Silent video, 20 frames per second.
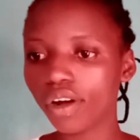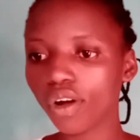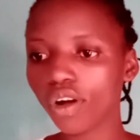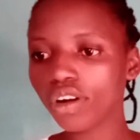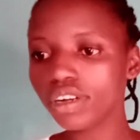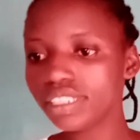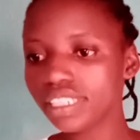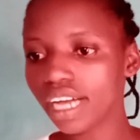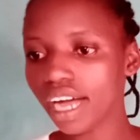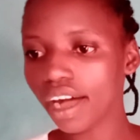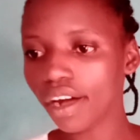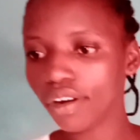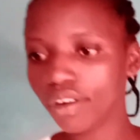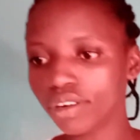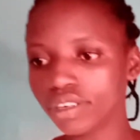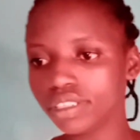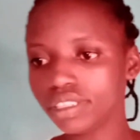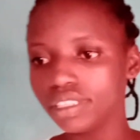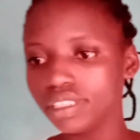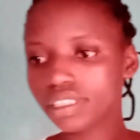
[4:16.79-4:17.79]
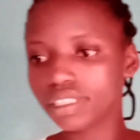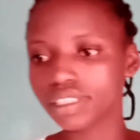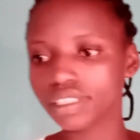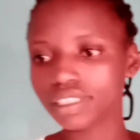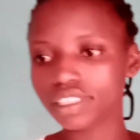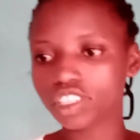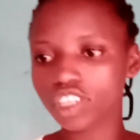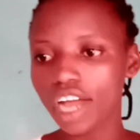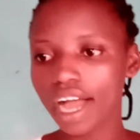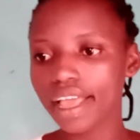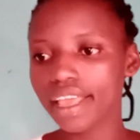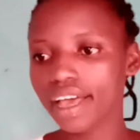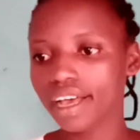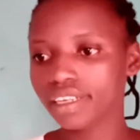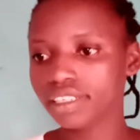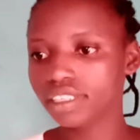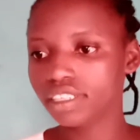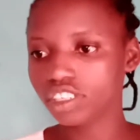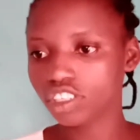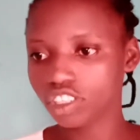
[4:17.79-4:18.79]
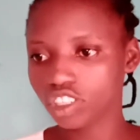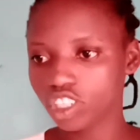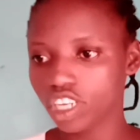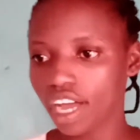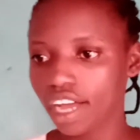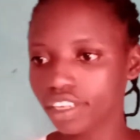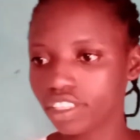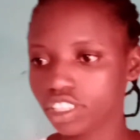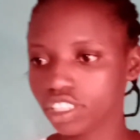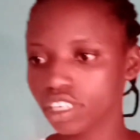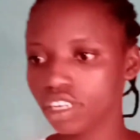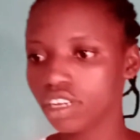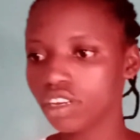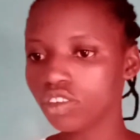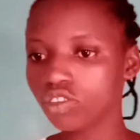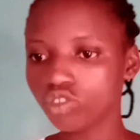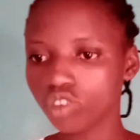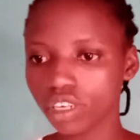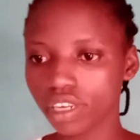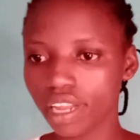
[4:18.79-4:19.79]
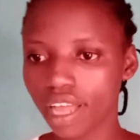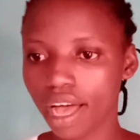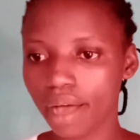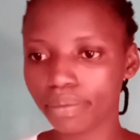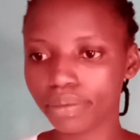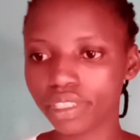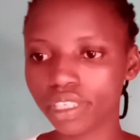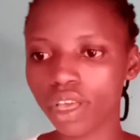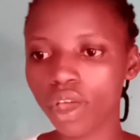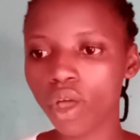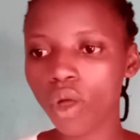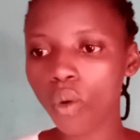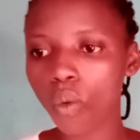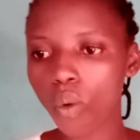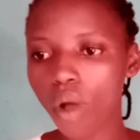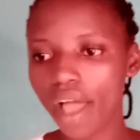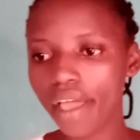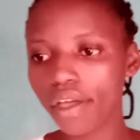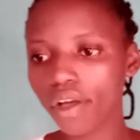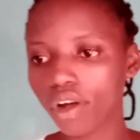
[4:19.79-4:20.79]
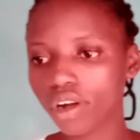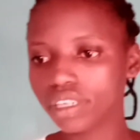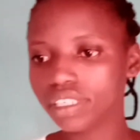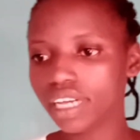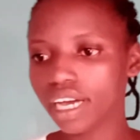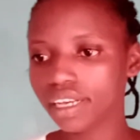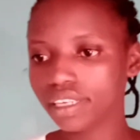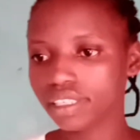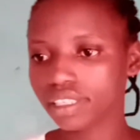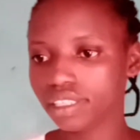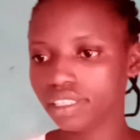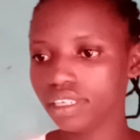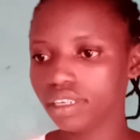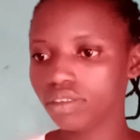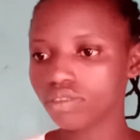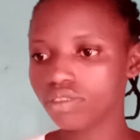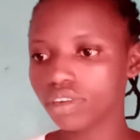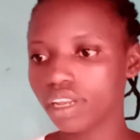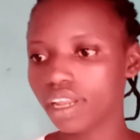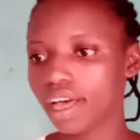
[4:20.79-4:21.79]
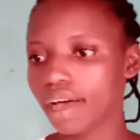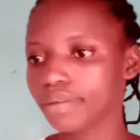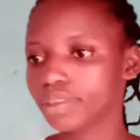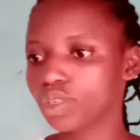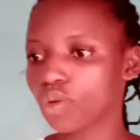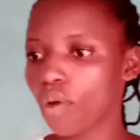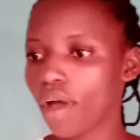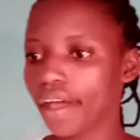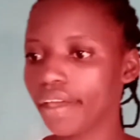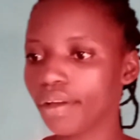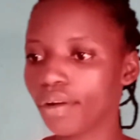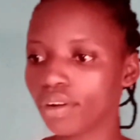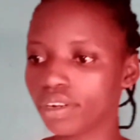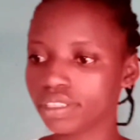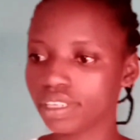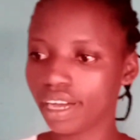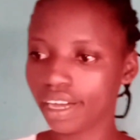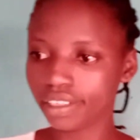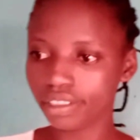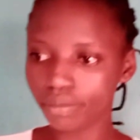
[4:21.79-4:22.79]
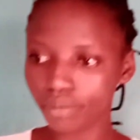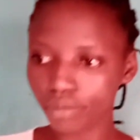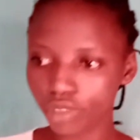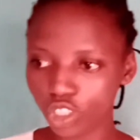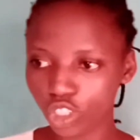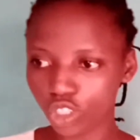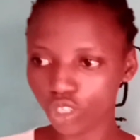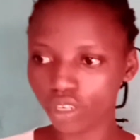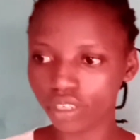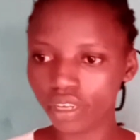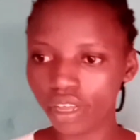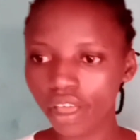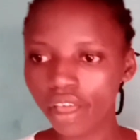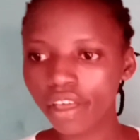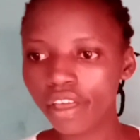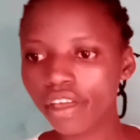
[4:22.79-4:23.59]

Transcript: Others on trials discharge relapse, while others still relapse while on admission.